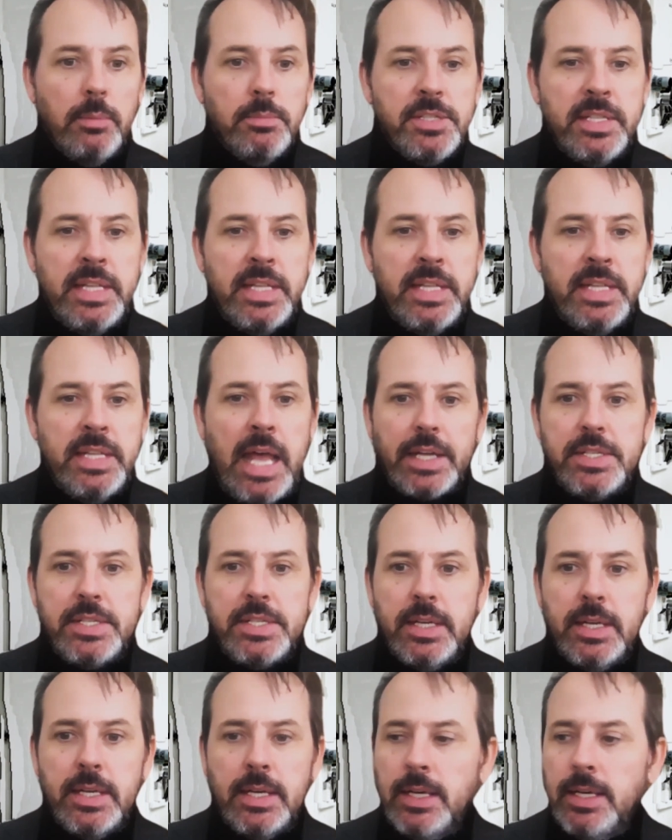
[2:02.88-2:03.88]
comes
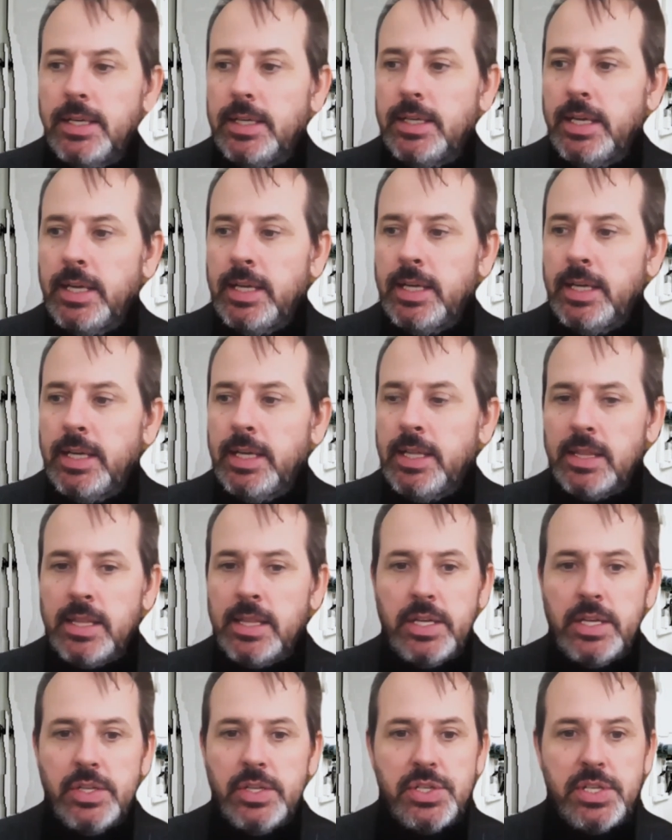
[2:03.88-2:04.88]
next, in that
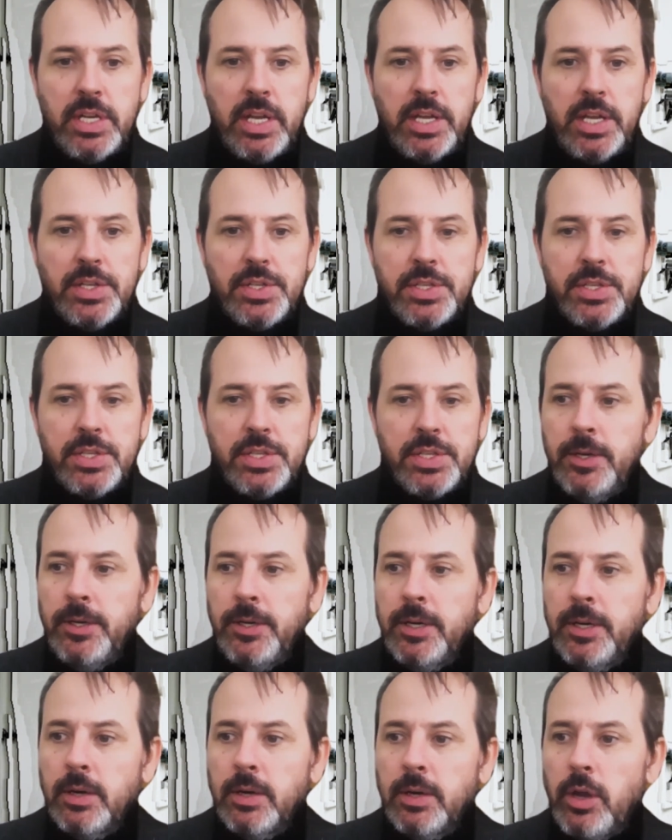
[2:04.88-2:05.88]
these cities,
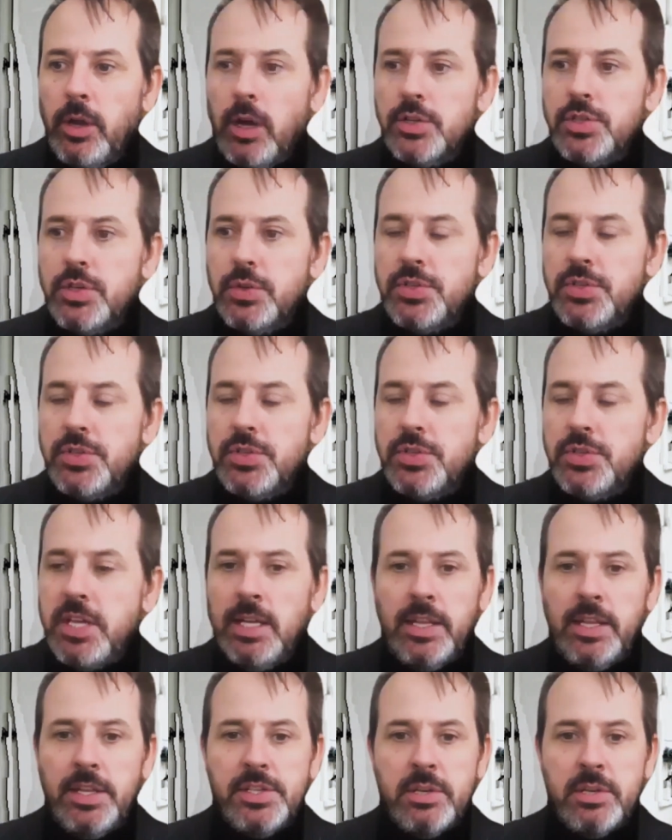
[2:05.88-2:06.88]
we also see
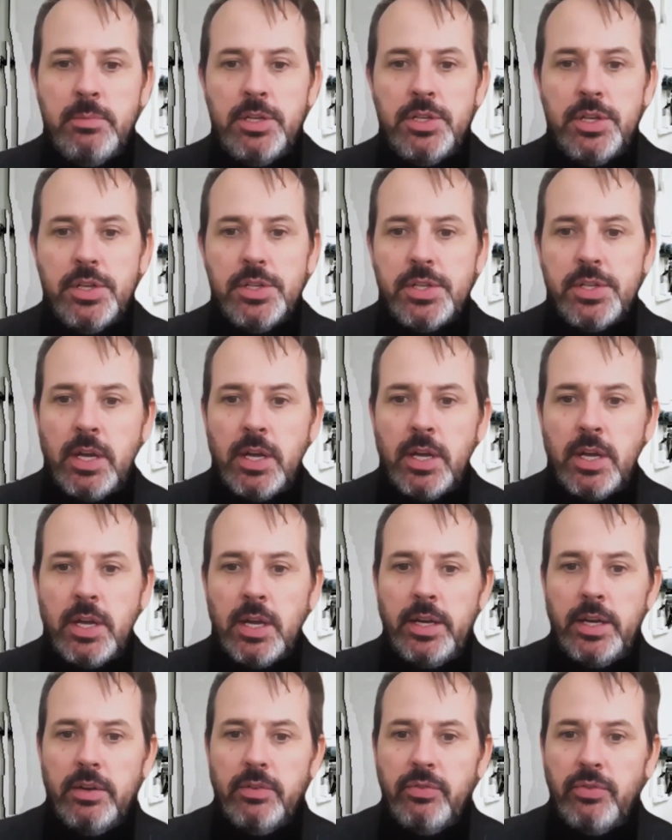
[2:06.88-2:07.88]
in these images a
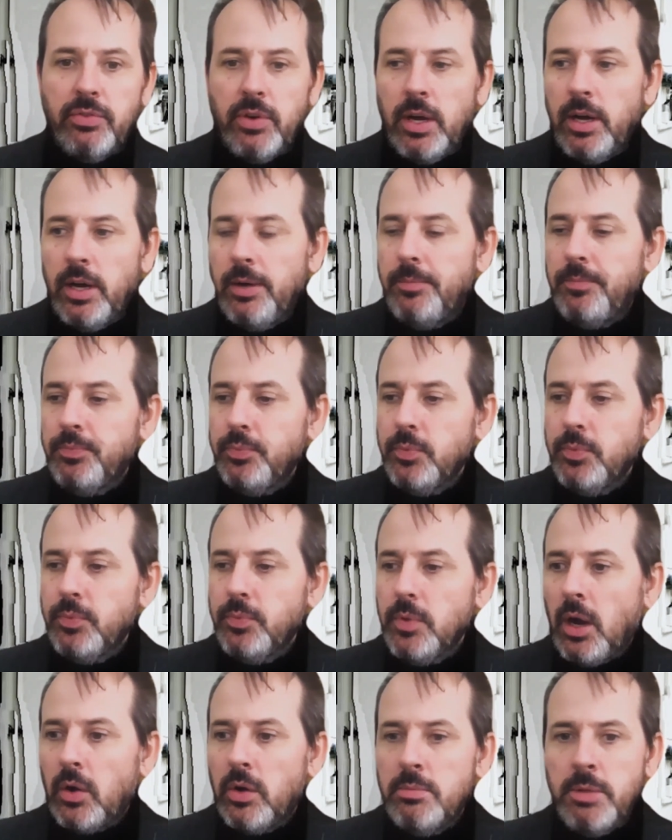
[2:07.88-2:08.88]
kind of
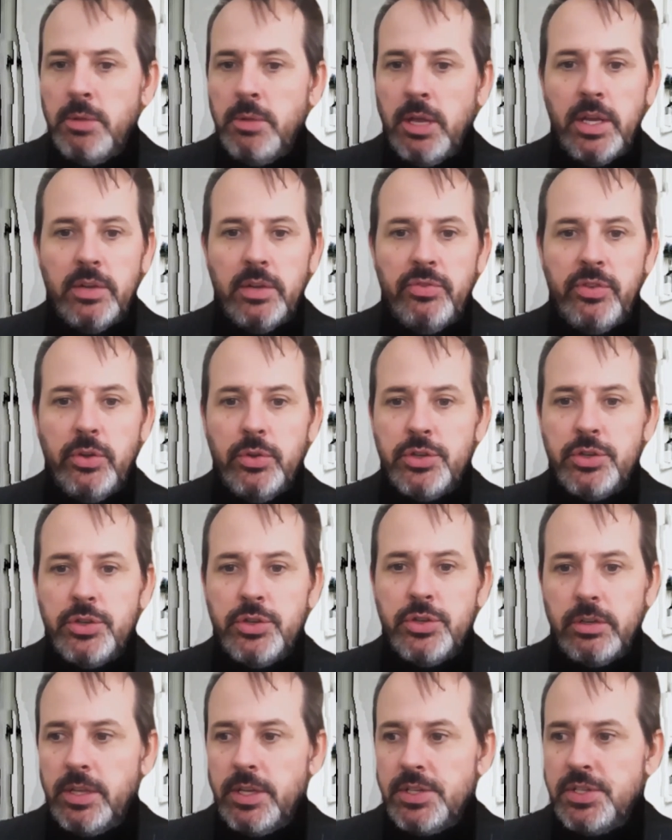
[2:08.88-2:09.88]
our immediate
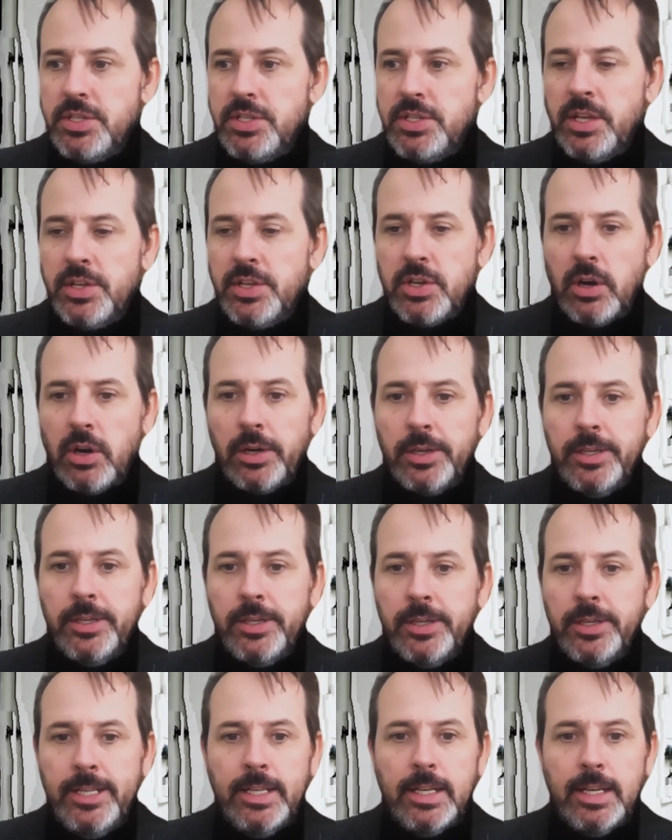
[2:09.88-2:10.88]
future. These cities are
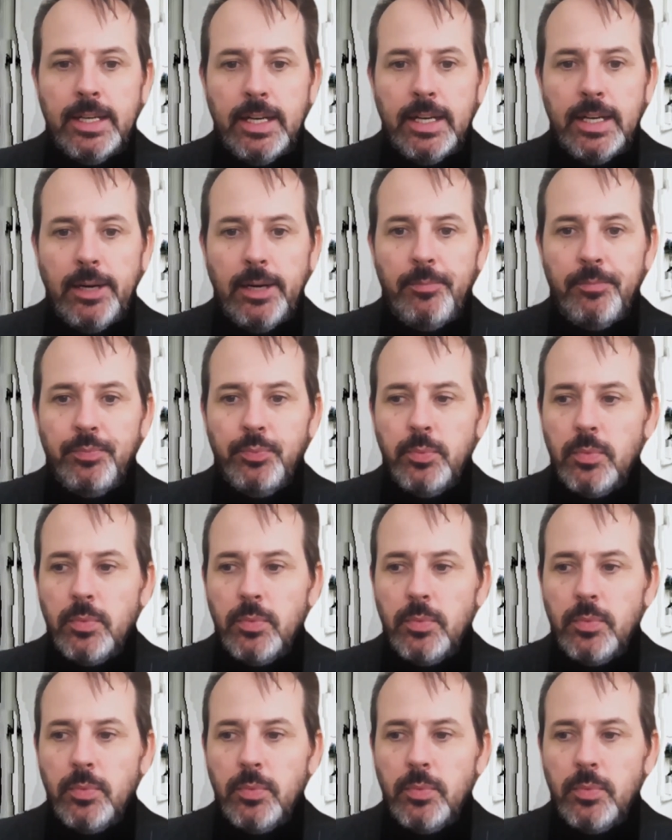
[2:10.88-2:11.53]
a